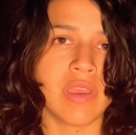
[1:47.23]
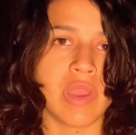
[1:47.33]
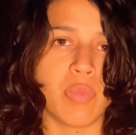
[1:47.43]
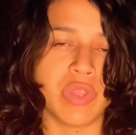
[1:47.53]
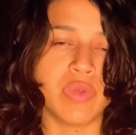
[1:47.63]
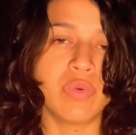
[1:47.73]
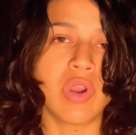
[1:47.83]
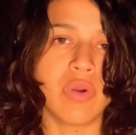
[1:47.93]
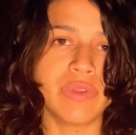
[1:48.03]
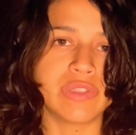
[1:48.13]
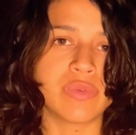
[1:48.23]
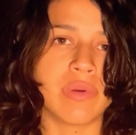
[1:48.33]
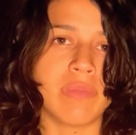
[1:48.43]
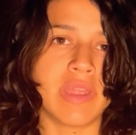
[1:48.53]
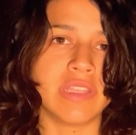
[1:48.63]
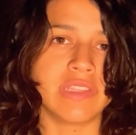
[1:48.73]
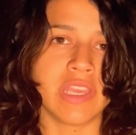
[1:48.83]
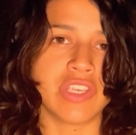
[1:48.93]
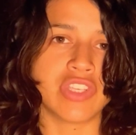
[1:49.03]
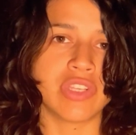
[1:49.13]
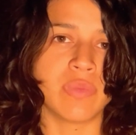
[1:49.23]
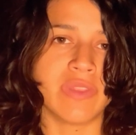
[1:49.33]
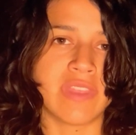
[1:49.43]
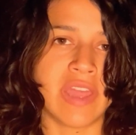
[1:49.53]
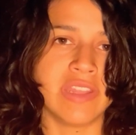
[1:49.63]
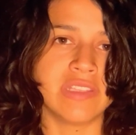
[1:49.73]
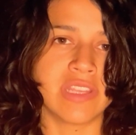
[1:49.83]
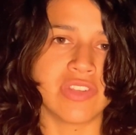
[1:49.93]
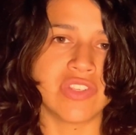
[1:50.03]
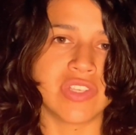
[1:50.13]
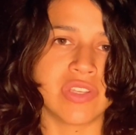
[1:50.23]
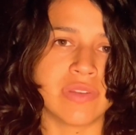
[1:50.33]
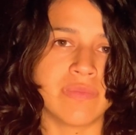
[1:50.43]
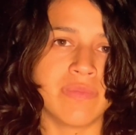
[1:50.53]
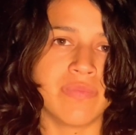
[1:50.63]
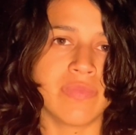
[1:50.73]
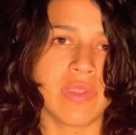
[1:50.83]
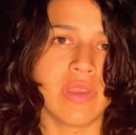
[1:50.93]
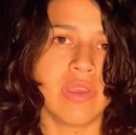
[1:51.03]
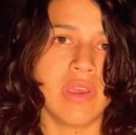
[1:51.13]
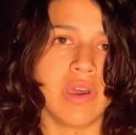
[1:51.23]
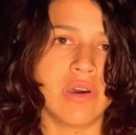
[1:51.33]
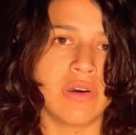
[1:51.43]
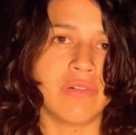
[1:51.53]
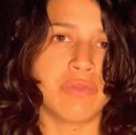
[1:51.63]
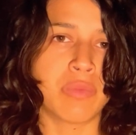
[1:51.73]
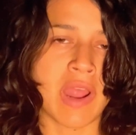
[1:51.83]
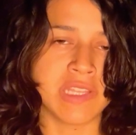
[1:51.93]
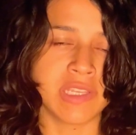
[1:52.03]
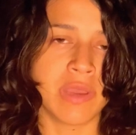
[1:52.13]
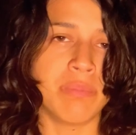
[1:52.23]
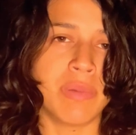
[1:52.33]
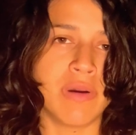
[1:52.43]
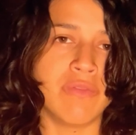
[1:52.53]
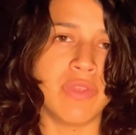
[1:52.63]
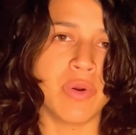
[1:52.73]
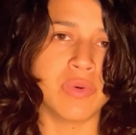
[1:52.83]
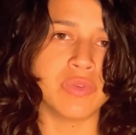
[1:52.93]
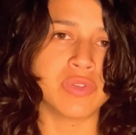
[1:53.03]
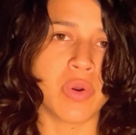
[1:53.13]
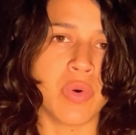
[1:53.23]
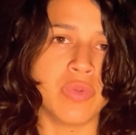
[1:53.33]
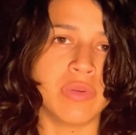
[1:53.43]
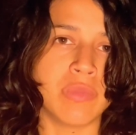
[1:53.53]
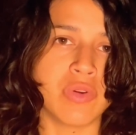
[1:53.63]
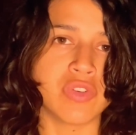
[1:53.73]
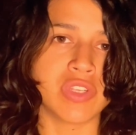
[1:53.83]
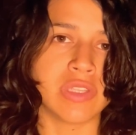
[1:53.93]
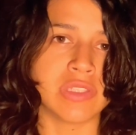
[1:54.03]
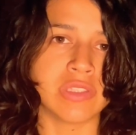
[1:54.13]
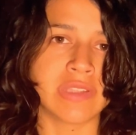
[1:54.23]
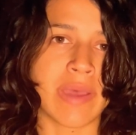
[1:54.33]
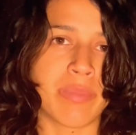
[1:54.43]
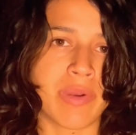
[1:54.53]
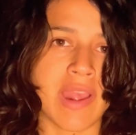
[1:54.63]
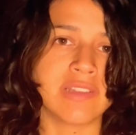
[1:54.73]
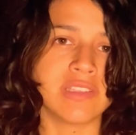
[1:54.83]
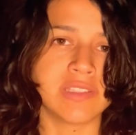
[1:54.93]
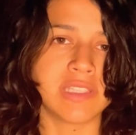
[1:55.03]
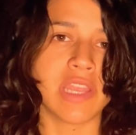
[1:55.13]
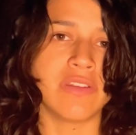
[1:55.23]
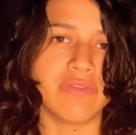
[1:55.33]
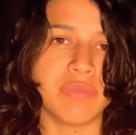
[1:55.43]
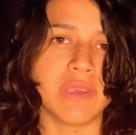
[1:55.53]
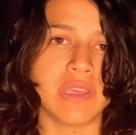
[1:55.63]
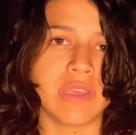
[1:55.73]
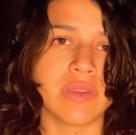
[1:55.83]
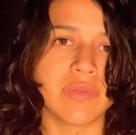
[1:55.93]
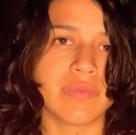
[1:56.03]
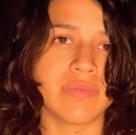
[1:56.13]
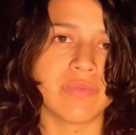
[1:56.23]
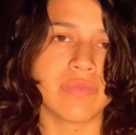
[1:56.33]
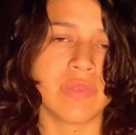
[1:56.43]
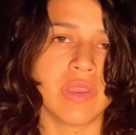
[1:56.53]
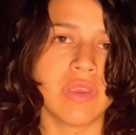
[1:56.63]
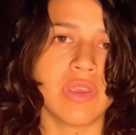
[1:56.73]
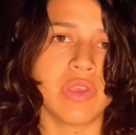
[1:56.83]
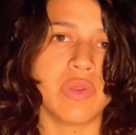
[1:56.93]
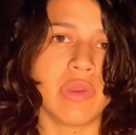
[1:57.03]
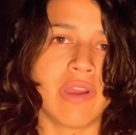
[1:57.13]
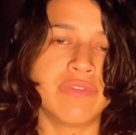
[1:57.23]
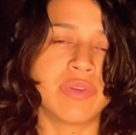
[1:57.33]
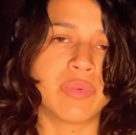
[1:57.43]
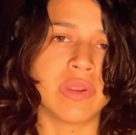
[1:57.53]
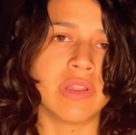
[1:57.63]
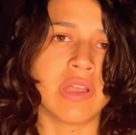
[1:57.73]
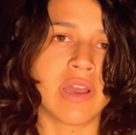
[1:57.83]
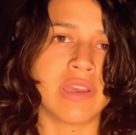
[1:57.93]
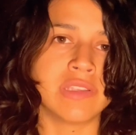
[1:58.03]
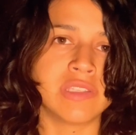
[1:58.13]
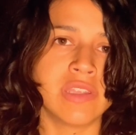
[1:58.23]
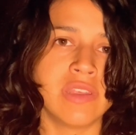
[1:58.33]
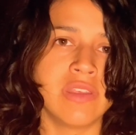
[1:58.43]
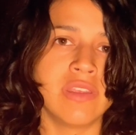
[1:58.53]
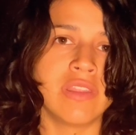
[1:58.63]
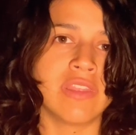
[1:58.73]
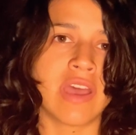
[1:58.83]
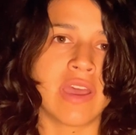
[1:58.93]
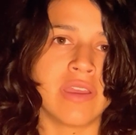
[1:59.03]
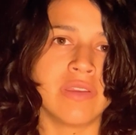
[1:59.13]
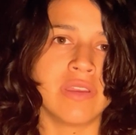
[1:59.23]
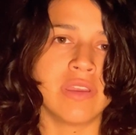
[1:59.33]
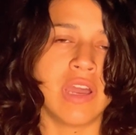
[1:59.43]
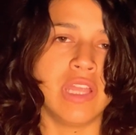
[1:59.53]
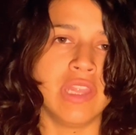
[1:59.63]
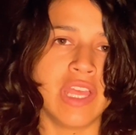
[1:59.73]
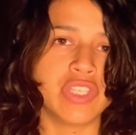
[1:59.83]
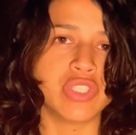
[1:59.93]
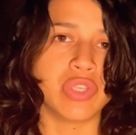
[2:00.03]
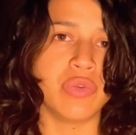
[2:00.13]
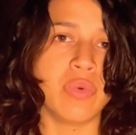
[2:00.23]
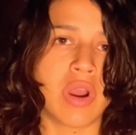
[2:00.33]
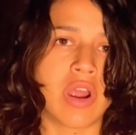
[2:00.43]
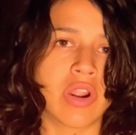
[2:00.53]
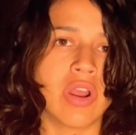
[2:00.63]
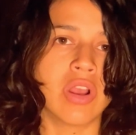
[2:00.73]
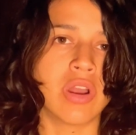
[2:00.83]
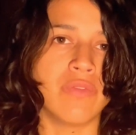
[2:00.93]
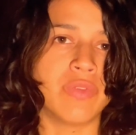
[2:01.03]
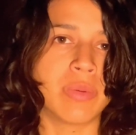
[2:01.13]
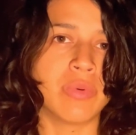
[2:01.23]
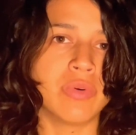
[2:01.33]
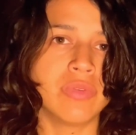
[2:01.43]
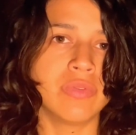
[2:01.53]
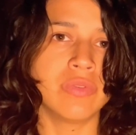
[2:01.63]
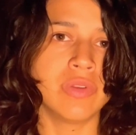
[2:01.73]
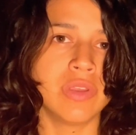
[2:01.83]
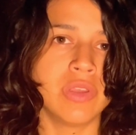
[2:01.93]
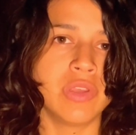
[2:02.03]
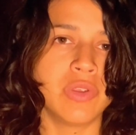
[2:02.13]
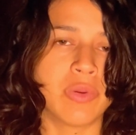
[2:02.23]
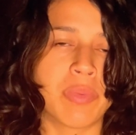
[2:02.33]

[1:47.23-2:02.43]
And when you go into a meditation with that intention of rising above those old emotions, that practice state of being, you have to realize that unless you are uncomfortable, you're